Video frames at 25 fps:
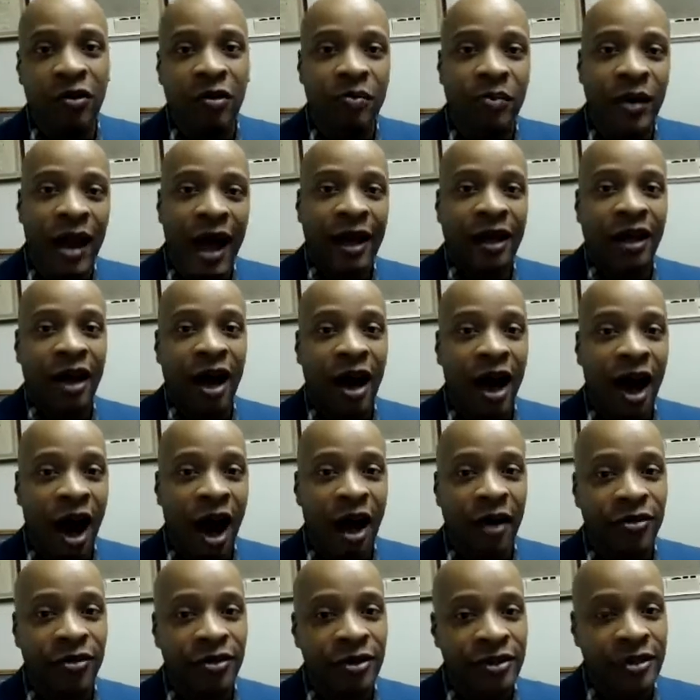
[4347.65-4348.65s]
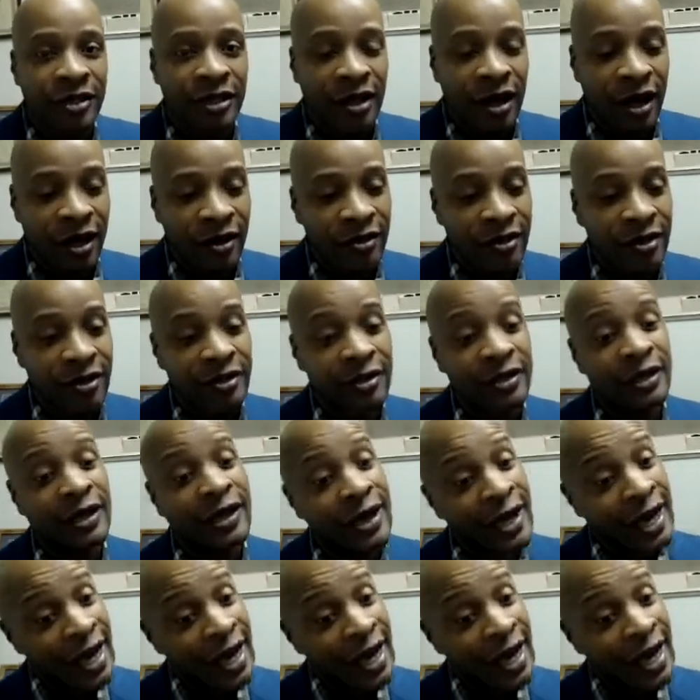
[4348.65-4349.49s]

of Black authors and others